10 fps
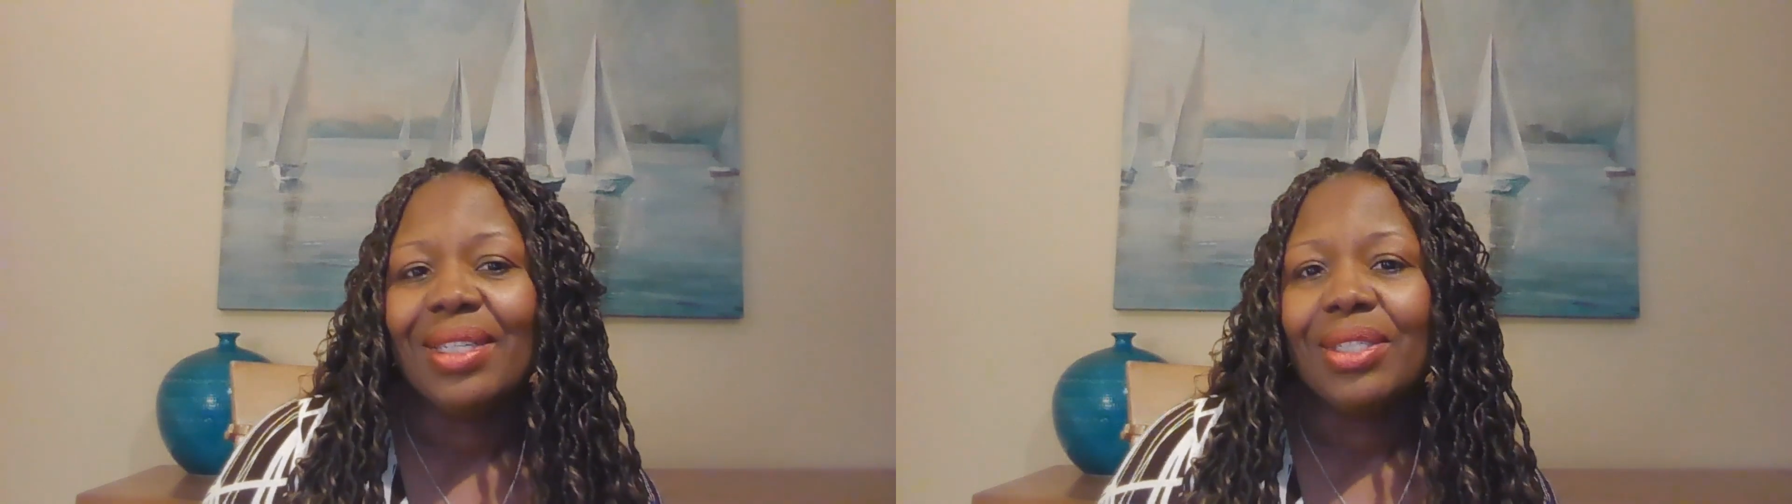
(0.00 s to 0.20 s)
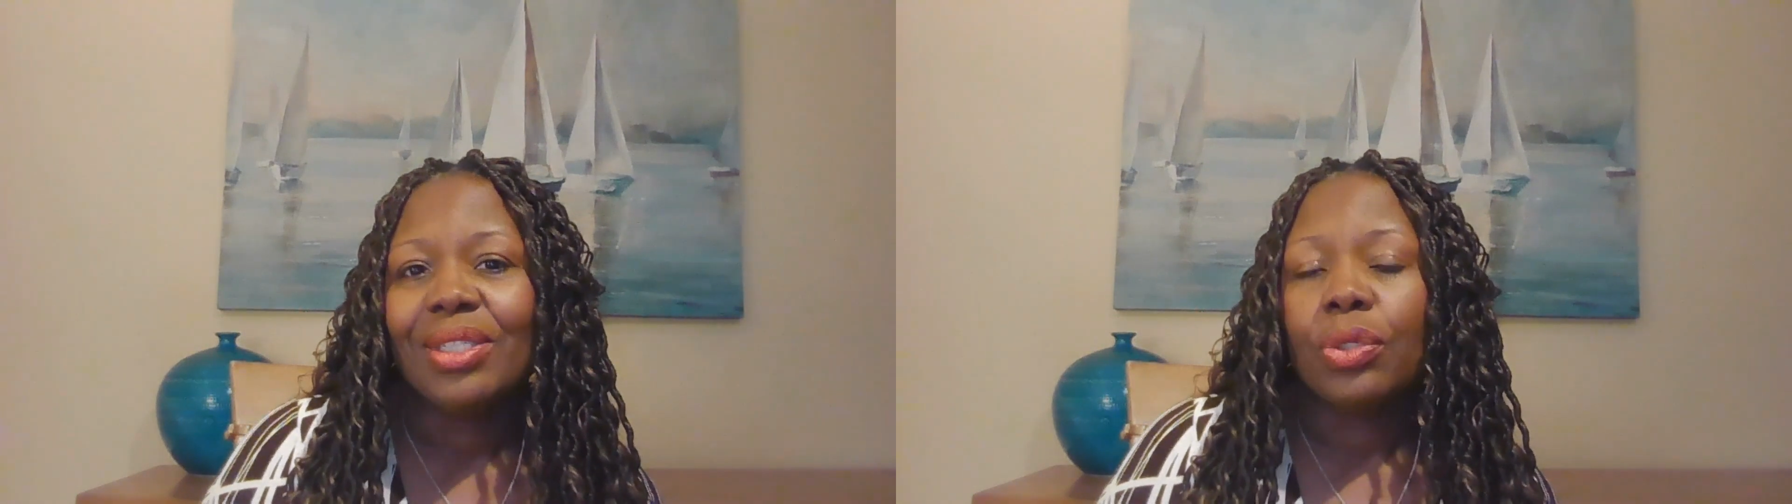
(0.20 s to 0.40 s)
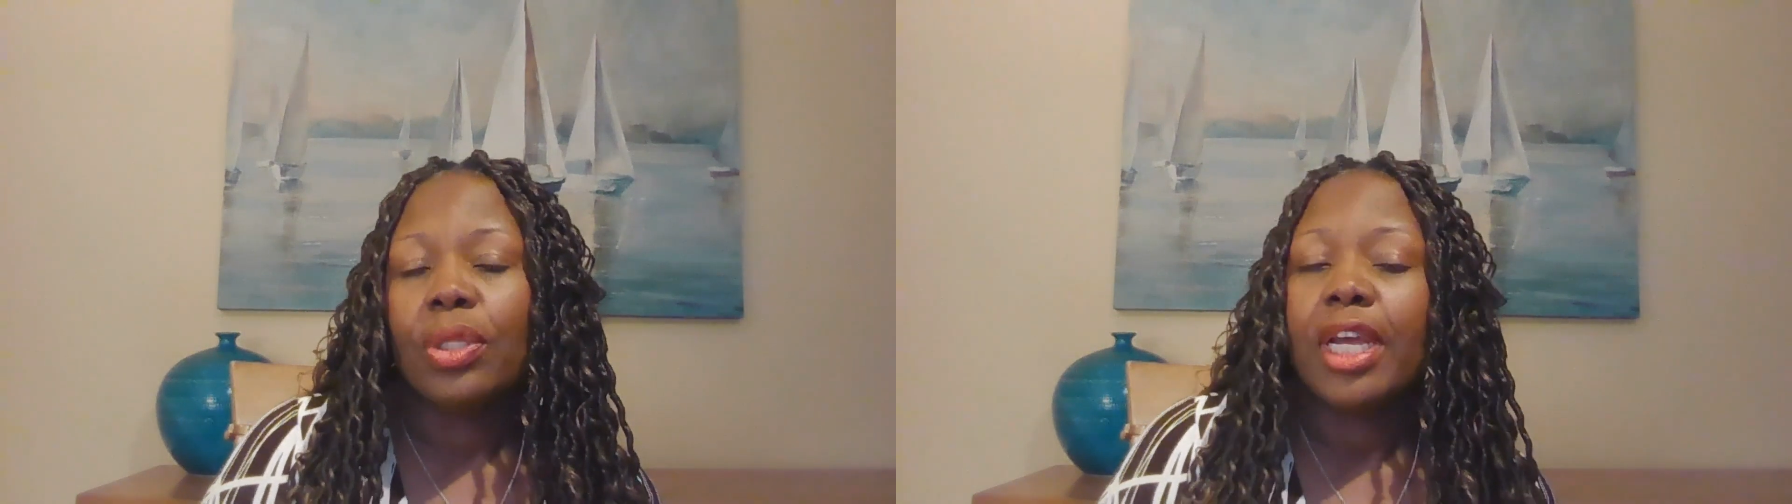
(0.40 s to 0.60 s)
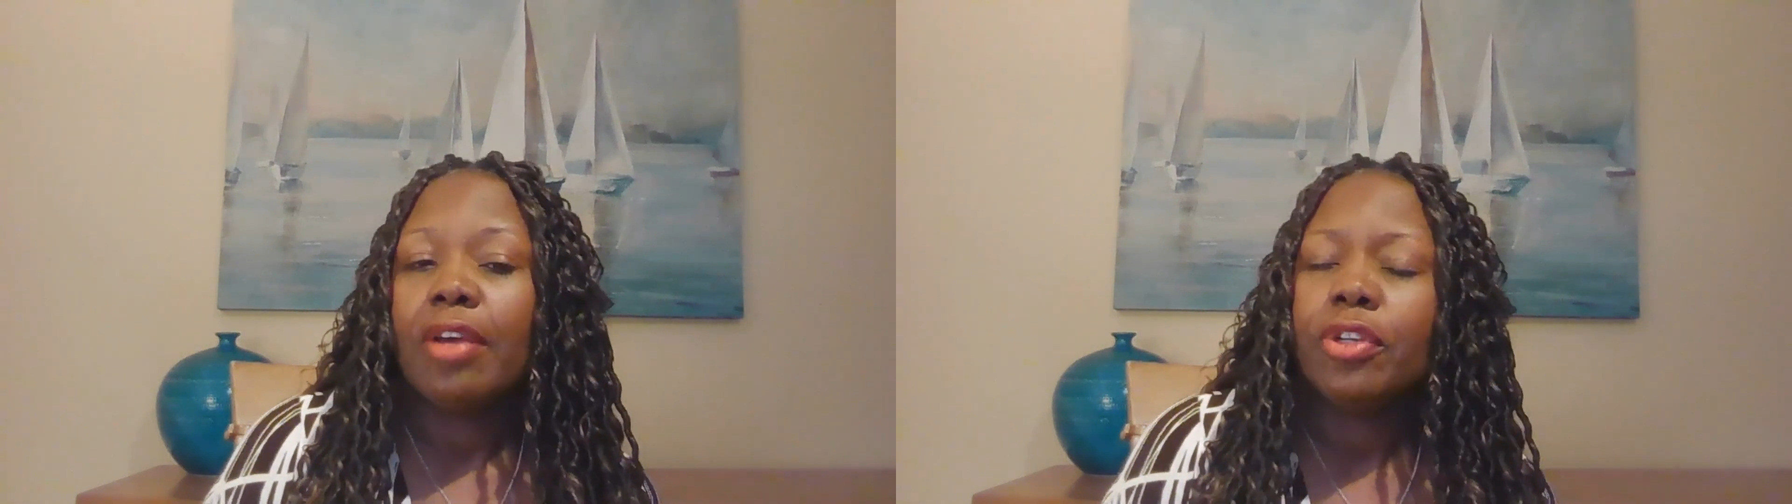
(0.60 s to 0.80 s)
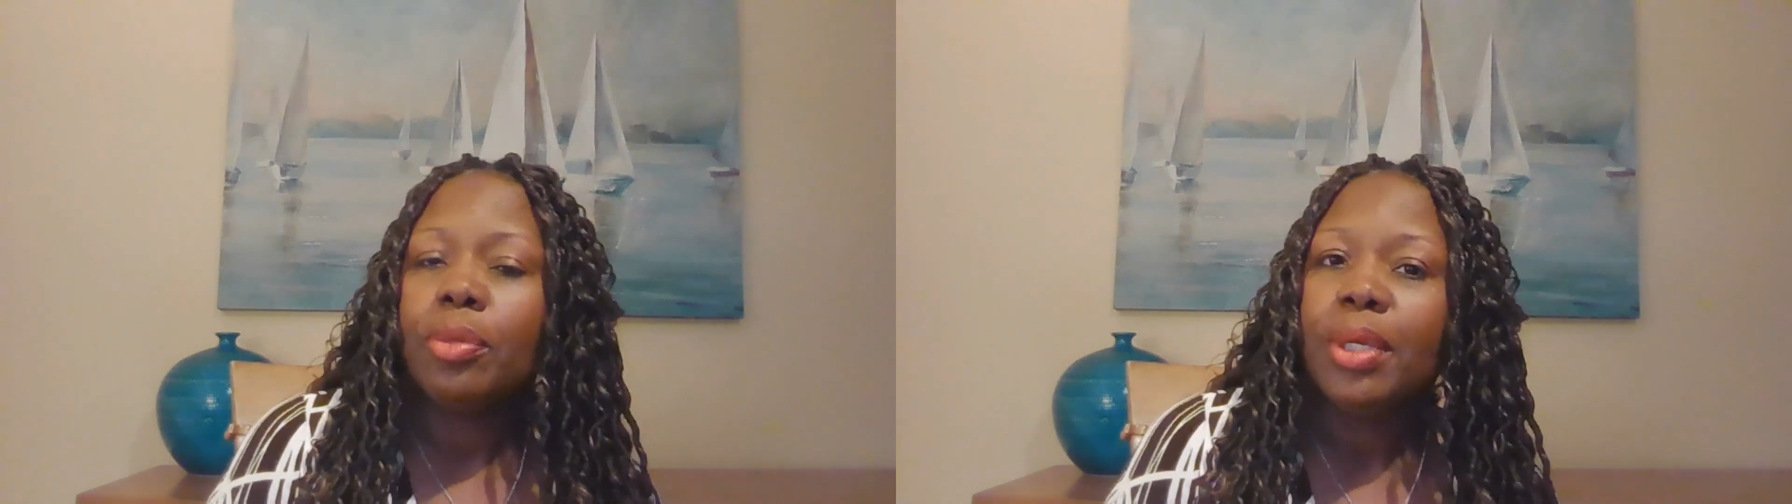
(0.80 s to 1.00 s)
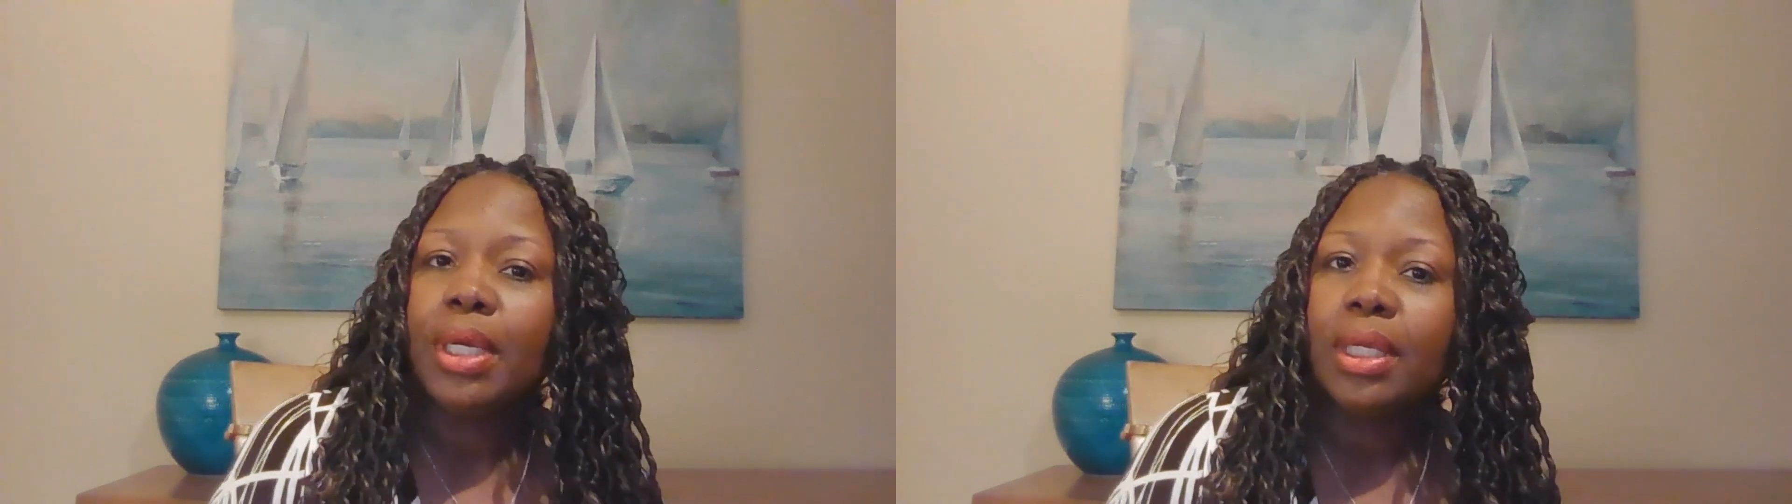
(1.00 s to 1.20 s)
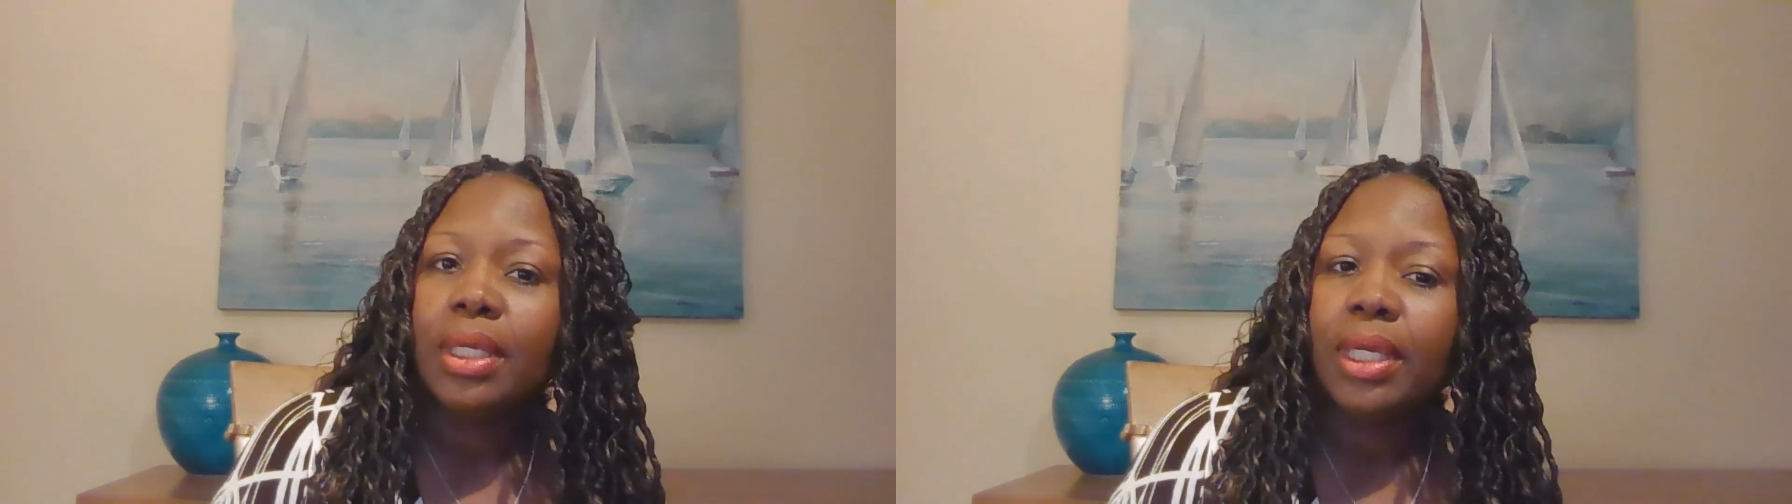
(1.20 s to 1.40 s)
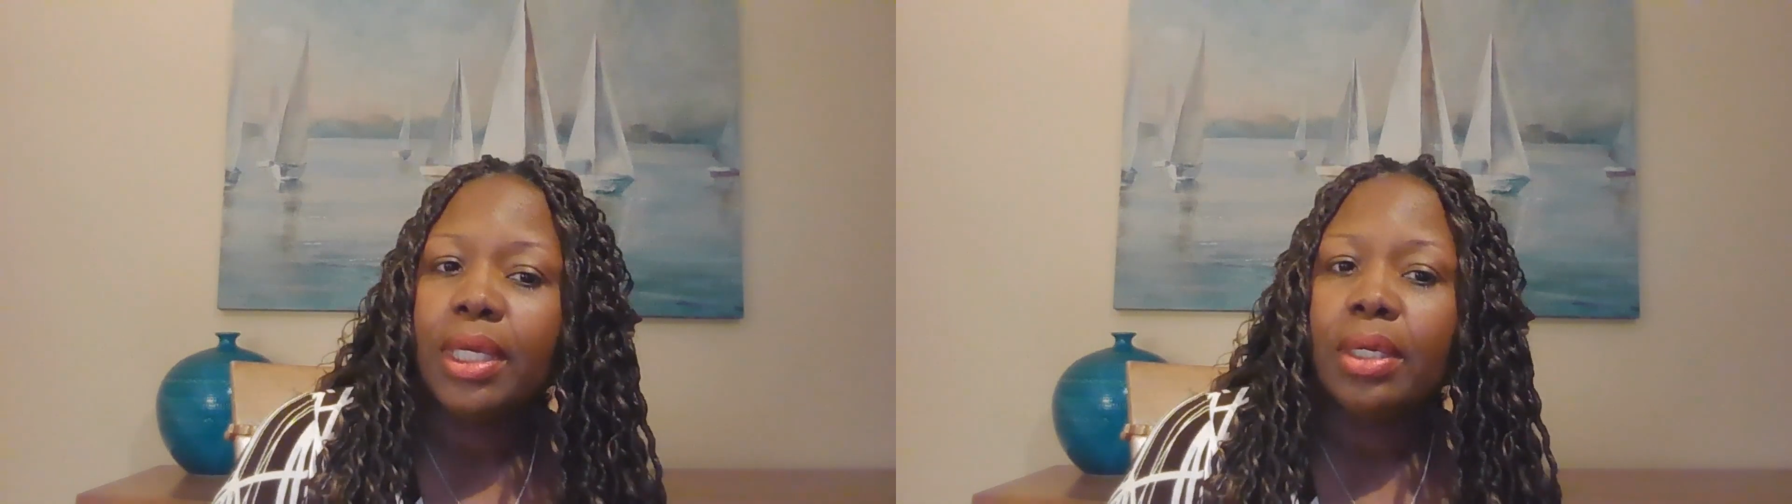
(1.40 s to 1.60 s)
So they have to be
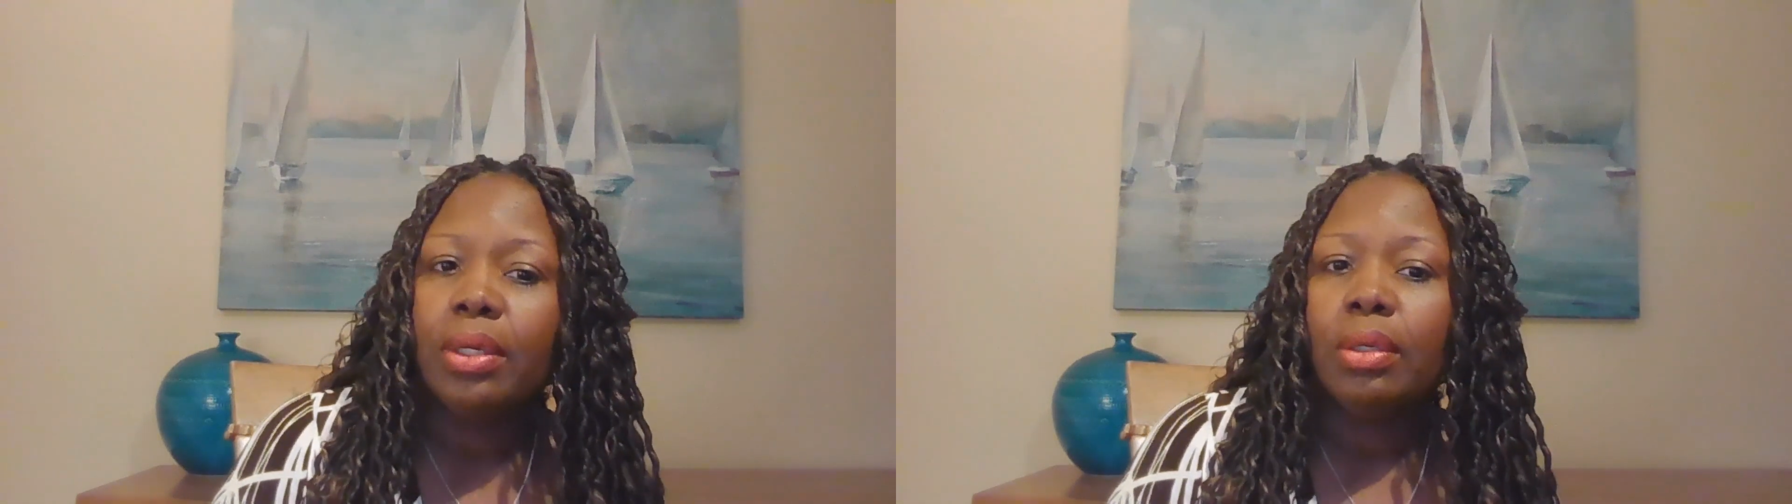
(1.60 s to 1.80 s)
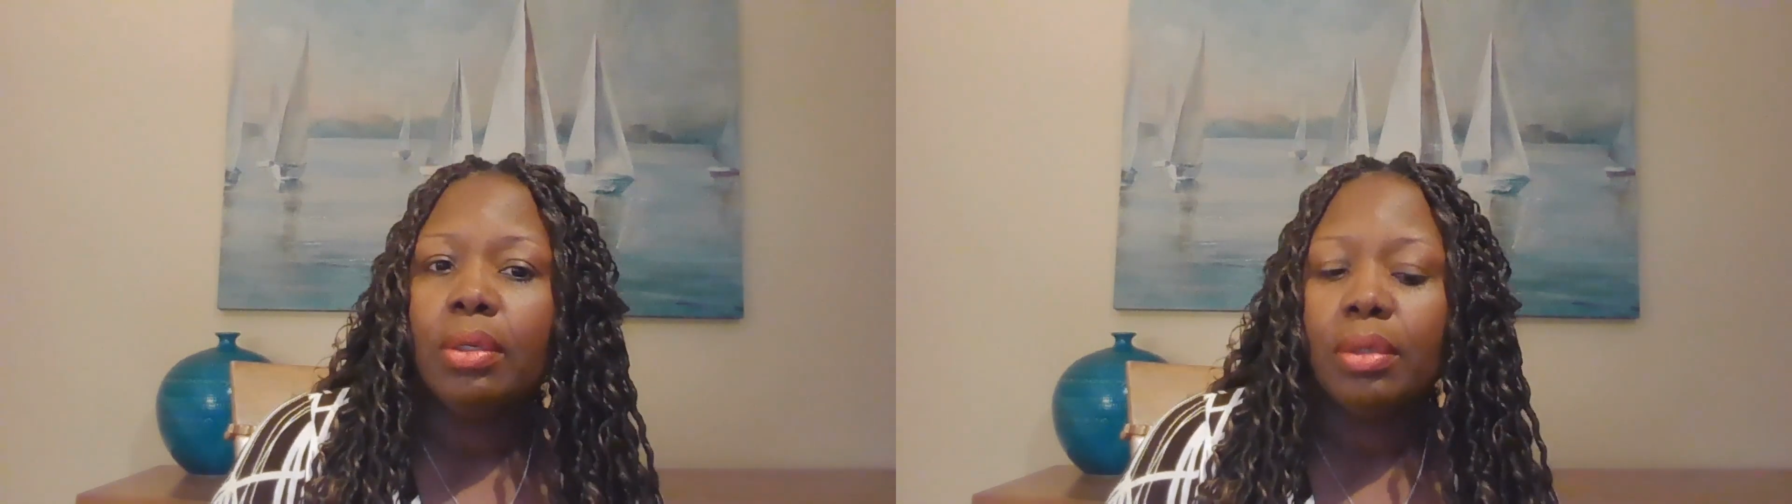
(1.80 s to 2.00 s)
clear